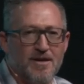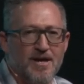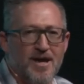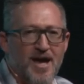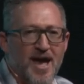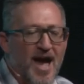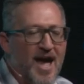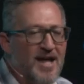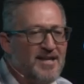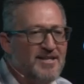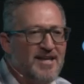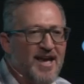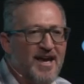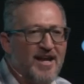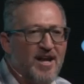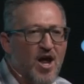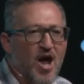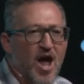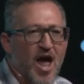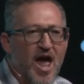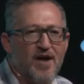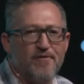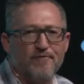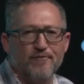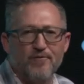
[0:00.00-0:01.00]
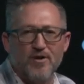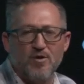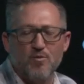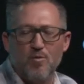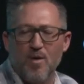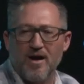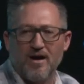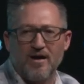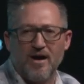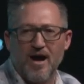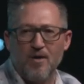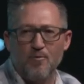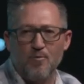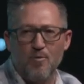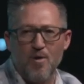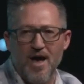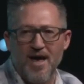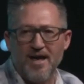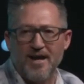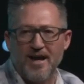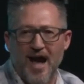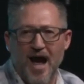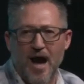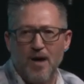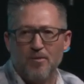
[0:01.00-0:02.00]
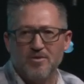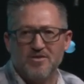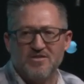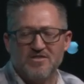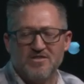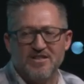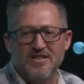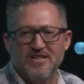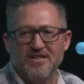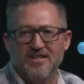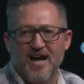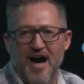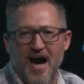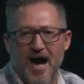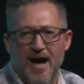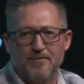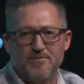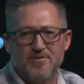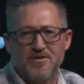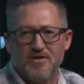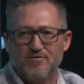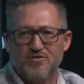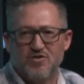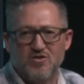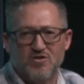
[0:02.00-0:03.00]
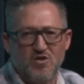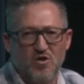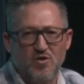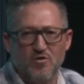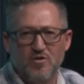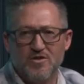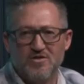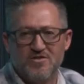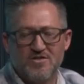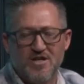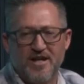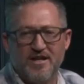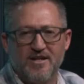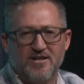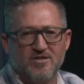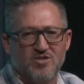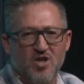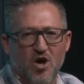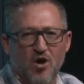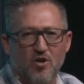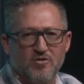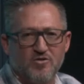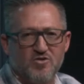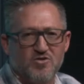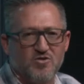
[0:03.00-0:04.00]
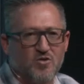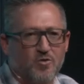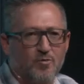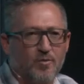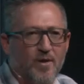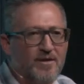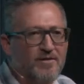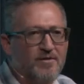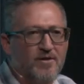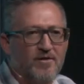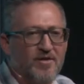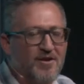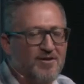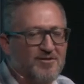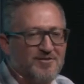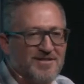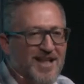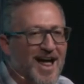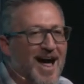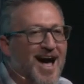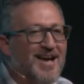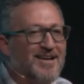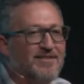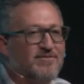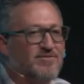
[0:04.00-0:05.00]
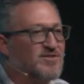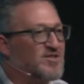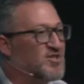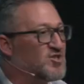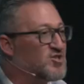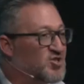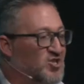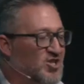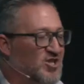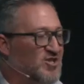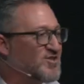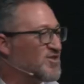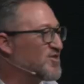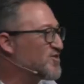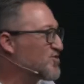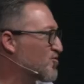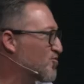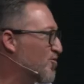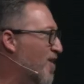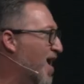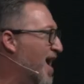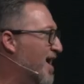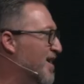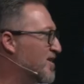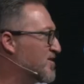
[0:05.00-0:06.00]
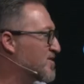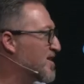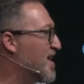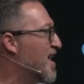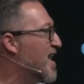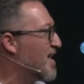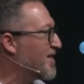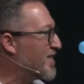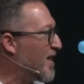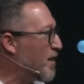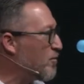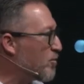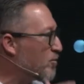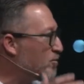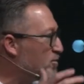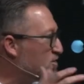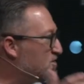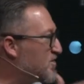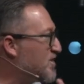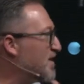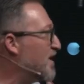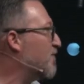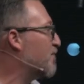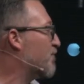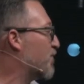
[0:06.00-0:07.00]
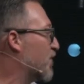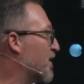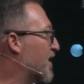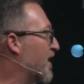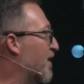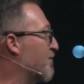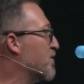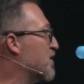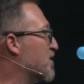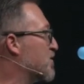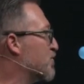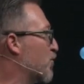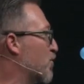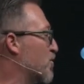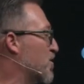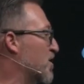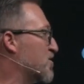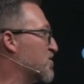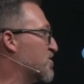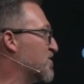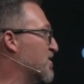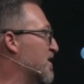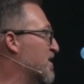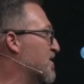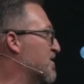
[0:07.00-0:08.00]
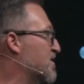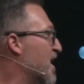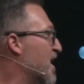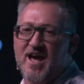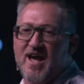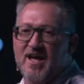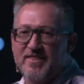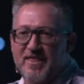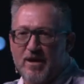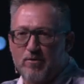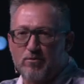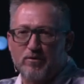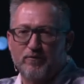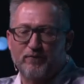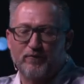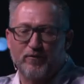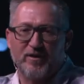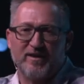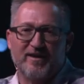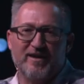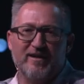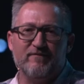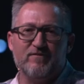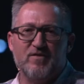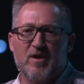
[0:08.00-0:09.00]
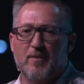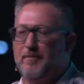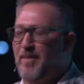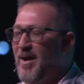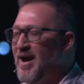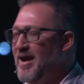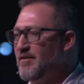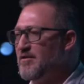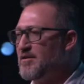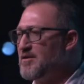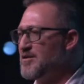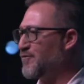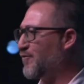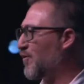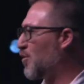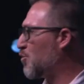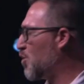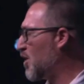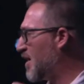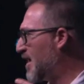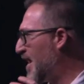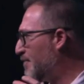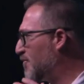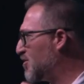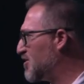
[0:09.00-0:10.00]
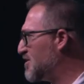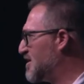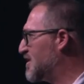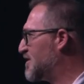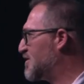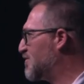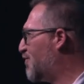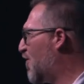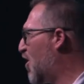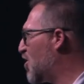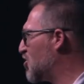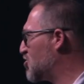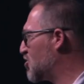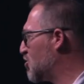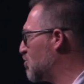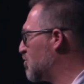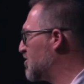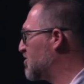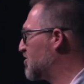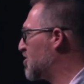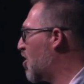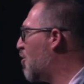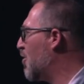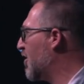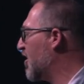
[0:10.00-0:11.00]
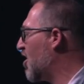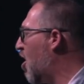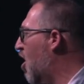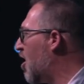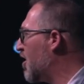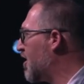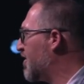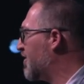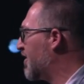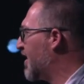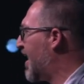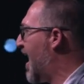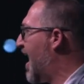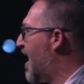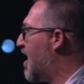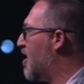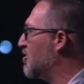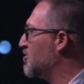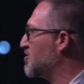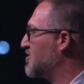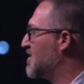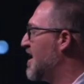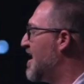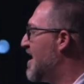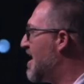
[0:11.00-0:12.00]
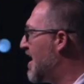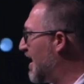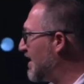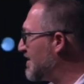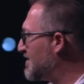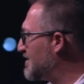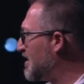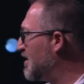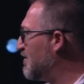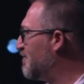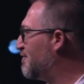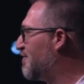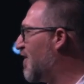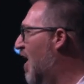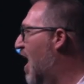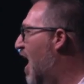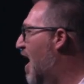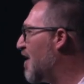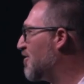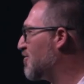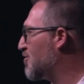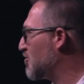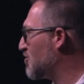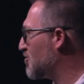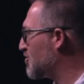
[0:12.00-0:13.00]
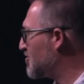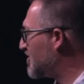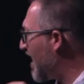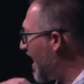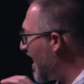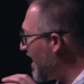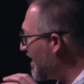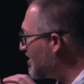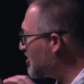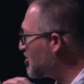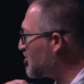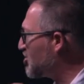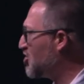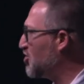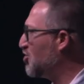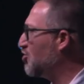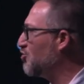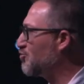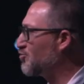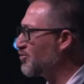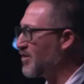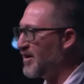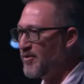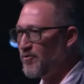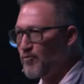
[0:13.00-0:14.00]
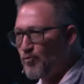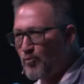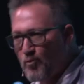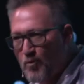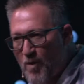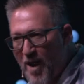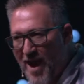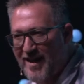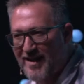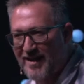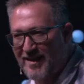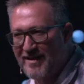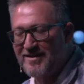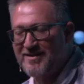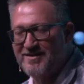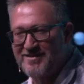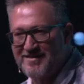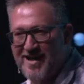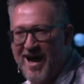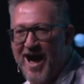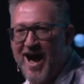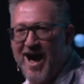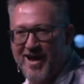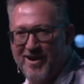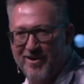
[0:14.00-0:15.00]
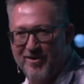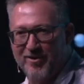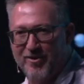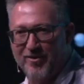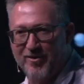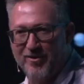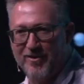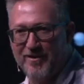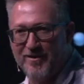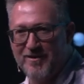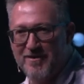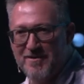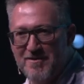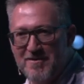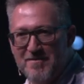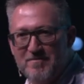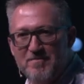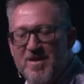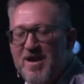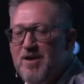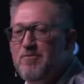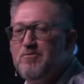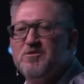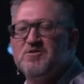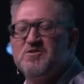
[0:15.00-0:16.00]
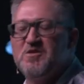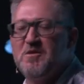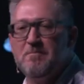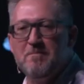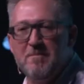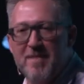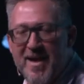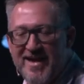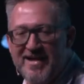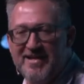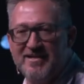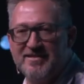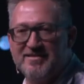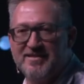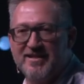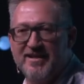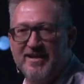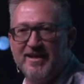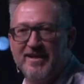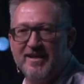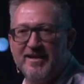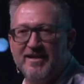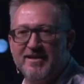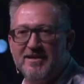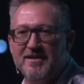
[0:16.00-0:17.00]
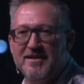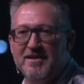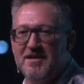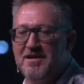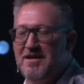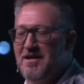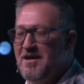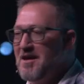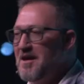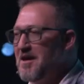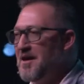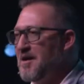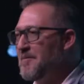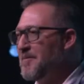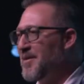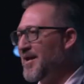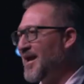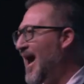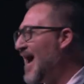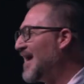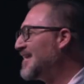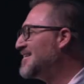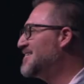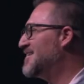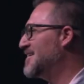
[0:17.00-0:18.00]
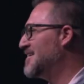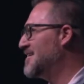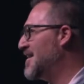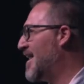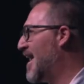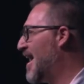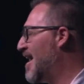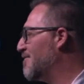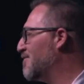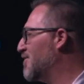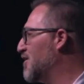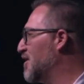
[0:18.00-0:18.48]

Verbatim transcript: And yet, everywhere I went, I would see gobs of students and adults surrender their lives to Jesus Christ. They would receive forgiveness for their sins. They would forgive their parents for whatever dysfunction was going on in their house. I'd see fathers and children reconcile. It was amazing, but I didn't have the